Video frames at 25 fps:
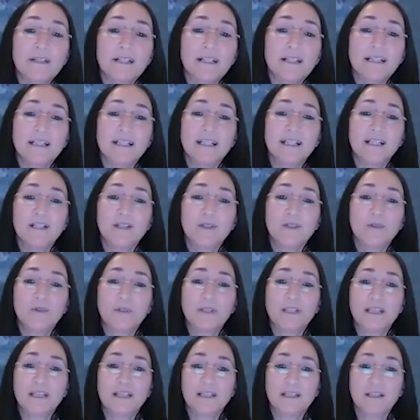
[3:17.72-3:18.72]
really
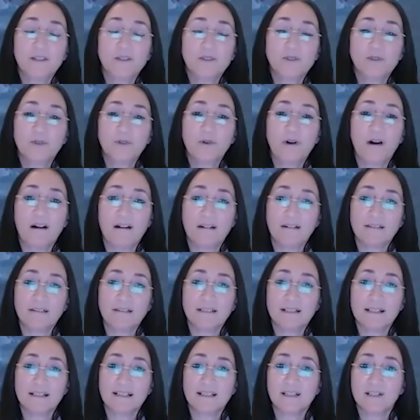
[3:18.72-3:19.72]
looking to
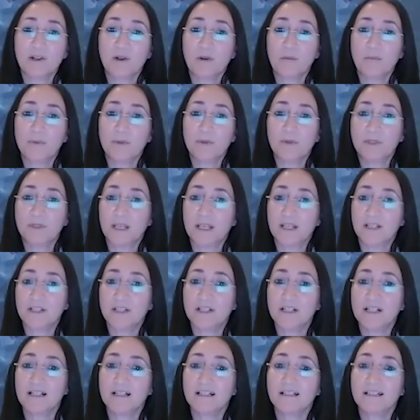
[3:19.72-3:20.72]
harness
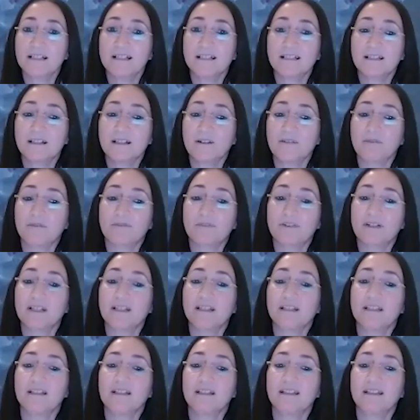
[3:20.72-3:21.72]
computational
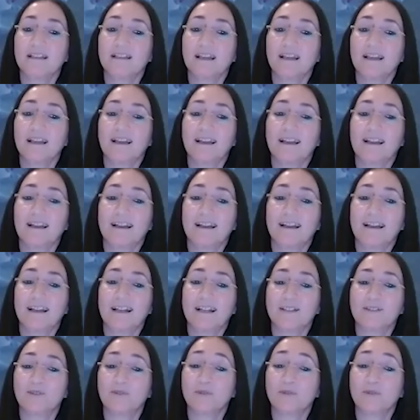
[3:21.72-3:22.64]
discovery uh,